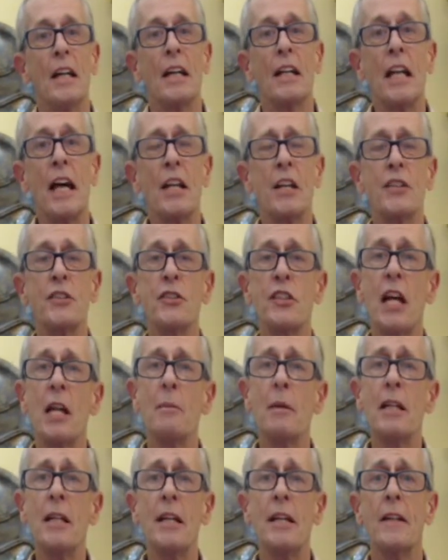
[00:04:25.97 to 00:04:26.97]
Ladies and
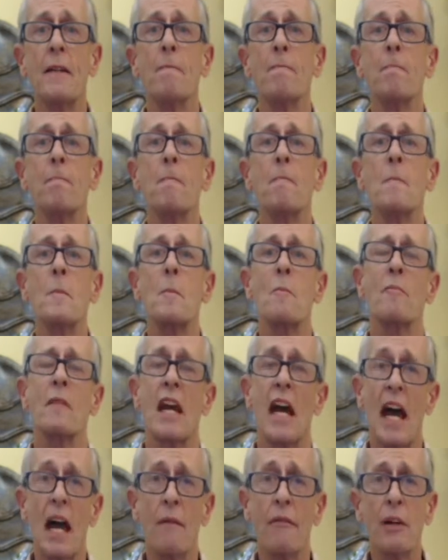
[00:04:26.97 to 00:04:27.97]
gentlemen,
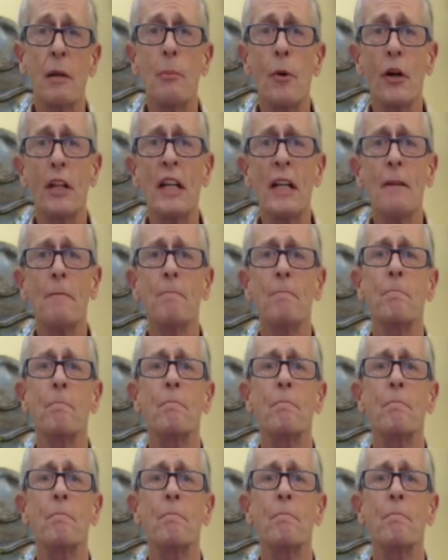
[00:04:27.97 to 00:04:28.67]
everybody,